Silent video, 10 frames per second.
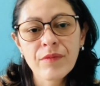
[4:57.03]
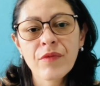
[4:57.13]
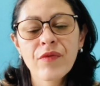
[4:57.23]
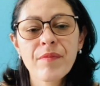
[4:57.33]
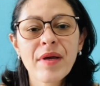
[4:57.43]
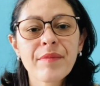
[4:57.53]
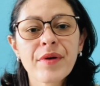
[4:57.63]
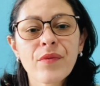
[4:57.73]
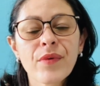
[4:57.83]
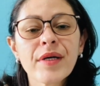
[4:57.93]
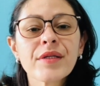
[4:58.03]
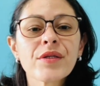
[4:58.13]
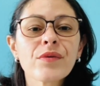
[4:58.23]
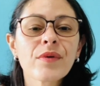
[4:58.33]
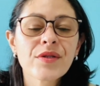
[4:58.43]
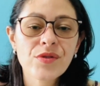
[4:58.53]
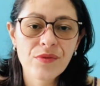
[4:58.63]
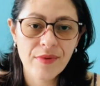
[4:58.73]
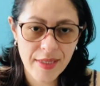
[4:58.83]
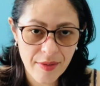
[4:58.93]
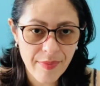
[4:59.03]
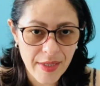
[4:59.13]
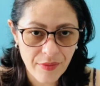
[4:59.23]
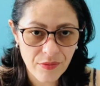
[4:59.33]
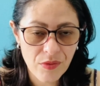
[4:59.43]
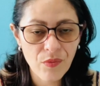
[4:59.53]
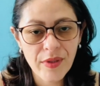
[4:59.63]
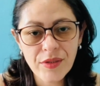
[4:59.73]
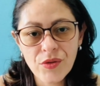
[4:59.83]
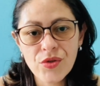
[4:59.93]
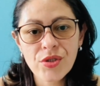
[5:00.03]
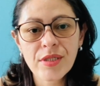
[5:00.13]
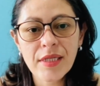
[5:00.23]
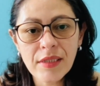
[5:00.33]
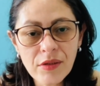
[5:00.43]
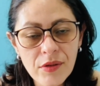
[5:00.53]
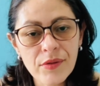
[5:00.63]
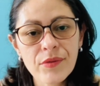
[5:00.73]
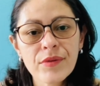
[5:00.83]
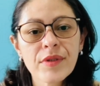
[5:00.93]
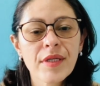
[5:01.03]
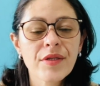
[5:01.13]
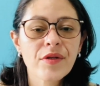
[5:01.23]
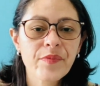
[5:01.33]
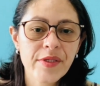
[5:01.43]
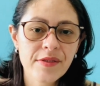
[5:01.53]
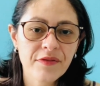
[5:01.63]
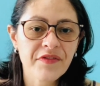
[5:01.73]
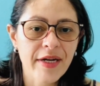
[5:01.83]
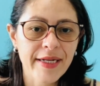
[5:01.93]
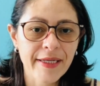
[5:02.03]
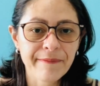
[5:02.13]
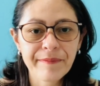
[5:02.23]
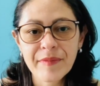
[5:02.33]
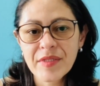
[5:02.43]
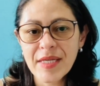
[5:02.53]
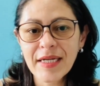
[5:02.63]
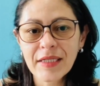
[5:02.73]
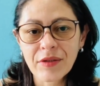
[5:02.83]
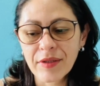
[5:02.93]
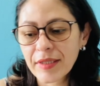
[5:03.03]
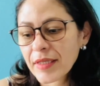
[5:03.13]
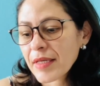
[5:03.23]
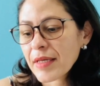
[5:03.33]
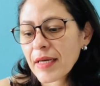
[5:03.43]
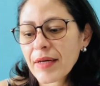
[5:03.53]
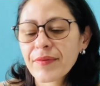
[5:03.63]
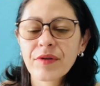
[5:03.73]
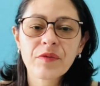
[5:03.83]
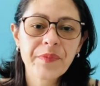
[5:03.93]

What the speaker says: remember what you want to write about, what you should include in your piece of writing. Take a look. I wrote